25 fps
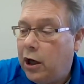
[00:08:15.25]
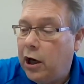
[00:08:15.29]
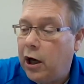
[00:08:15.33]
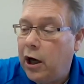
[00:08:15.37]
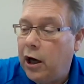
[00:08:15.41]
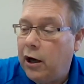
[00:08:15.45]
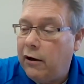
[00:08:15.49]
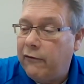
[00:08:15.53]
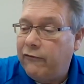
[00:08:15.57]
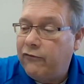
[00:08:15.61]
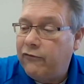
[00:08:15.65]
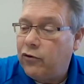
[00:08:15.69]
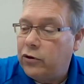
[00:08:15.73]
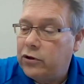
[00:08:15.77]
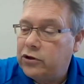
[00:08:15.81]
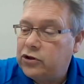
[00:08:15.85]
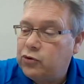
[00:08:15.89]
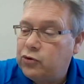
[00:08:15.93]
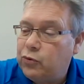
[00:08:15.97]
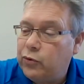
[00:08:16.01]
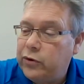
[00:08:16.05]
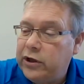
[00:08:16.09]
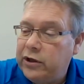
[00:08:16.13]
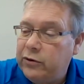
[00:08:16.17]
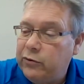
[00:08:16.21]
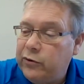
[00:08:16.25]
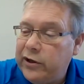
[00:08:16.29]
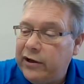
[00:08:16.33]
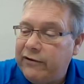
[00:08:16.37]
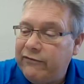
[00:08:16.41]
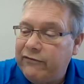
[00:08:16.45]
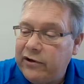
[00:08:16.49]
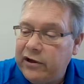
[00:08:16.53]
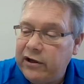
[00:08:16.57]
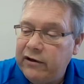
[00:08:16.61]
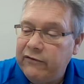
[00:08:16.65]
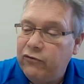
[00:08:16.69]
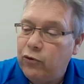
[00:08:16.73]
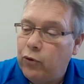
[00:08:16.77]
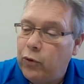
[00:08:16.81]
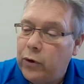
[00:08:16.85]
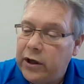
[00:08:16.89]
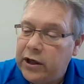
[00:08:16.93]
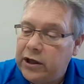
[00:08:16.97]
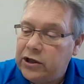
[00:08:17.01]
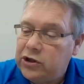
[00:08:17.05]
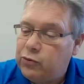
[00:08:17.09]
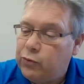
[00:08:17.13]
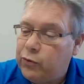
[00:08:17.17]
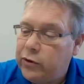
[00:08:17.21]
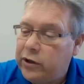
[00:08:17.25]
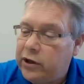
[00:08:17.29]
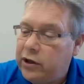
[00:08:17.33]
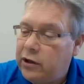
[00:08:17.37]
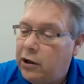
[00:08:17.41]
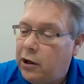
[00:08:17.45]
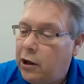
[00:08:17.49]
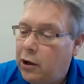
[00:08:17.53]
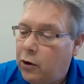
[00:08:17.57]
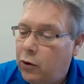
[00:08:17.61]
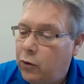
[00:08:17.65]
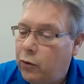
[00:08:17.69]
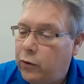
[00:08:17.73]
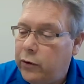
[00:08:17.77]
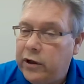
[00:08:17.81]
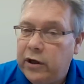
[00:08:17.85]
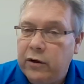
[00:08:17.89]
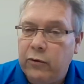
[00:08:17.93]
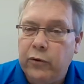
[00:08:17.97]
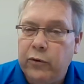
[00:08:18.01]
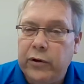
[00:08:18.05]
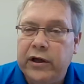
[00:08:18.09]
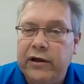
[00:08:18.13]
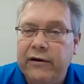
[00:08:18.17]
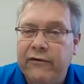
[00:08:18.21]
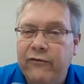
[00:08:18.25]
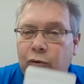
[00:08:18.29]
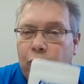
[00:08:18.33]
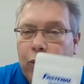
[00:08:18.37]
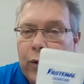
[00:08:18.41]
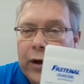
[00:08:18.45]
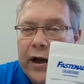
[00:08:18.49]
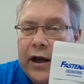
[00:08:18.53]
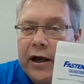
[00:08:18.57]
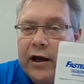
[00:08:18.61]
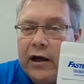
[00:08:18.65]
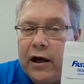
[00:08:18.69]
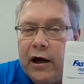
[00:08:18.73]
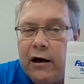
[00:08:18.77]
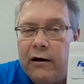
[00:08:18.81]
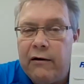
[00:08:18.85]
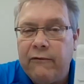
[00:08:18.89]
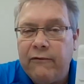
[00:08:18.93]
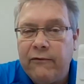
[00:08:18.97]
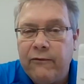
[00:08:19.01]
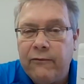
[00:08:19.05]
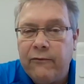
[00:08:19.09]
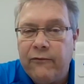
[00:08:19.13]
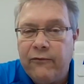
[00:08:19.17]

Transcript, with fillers: uh, of course we we have giveaways we we, we give away uh,